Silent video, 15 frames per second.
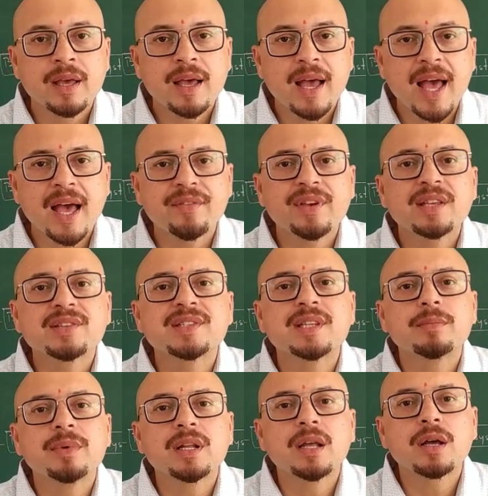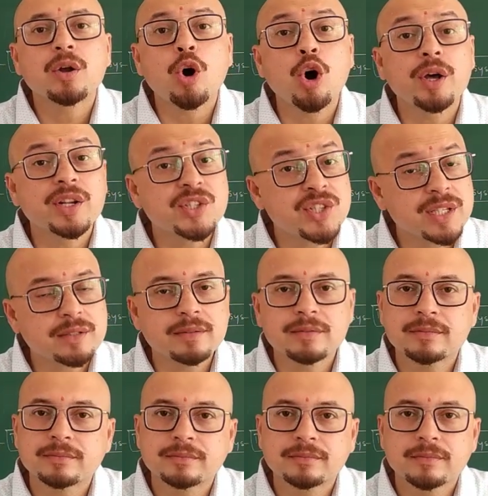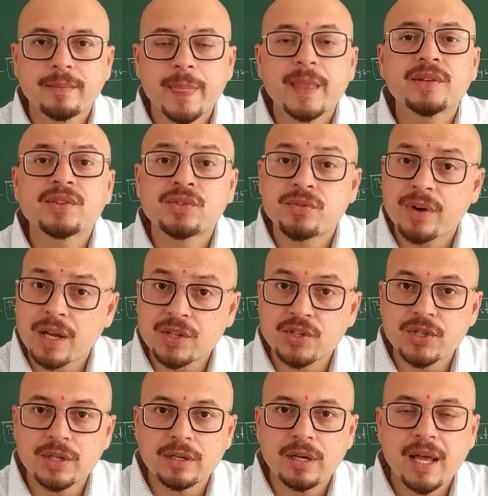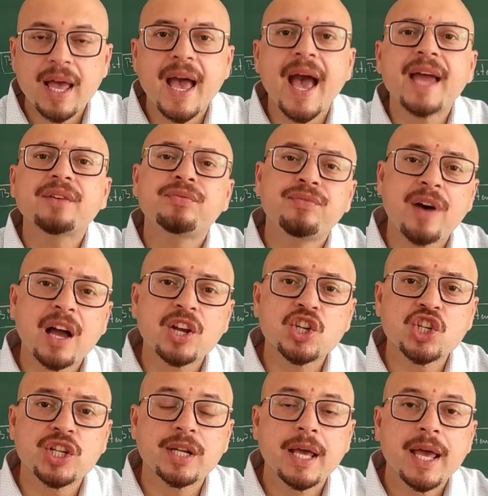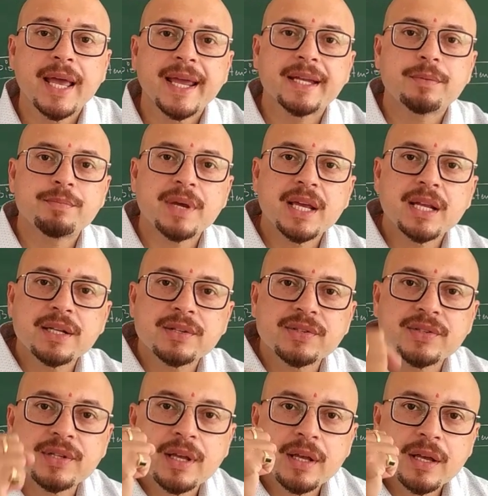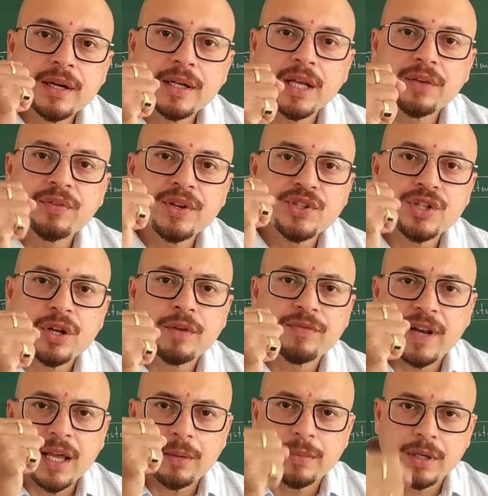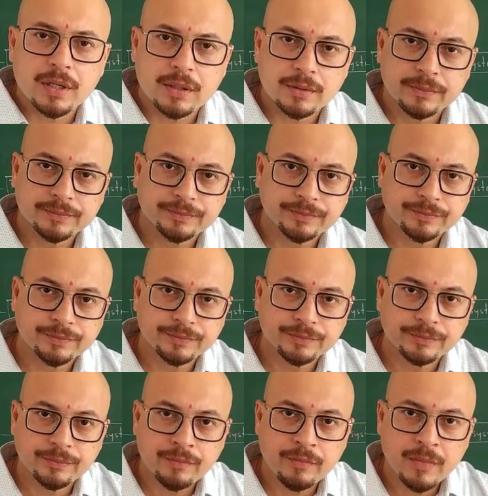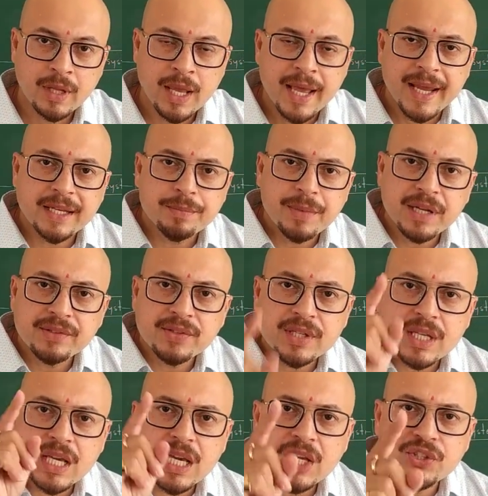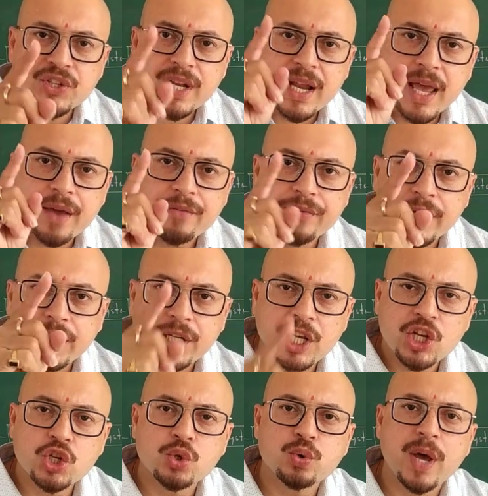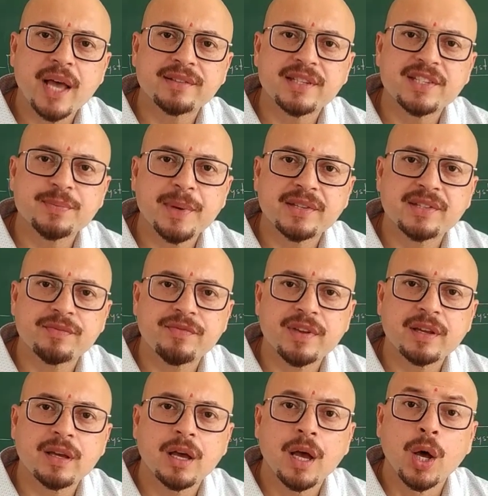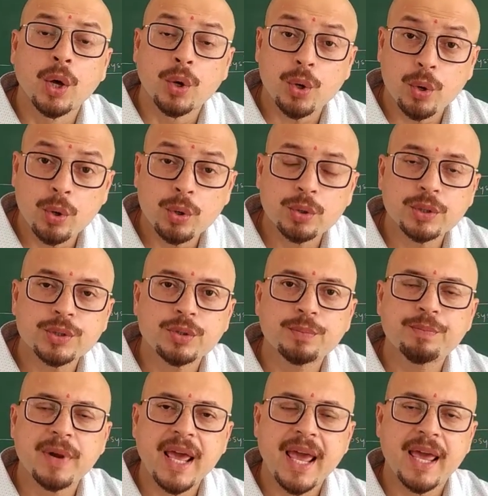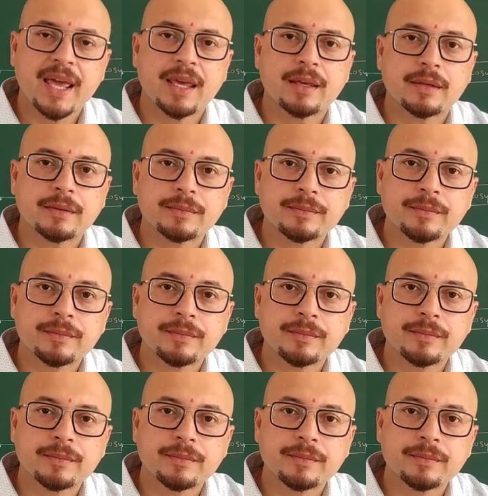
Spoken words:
having similar origin, structure and function. It means division of labor. It means each and every tissue has a specific role to play.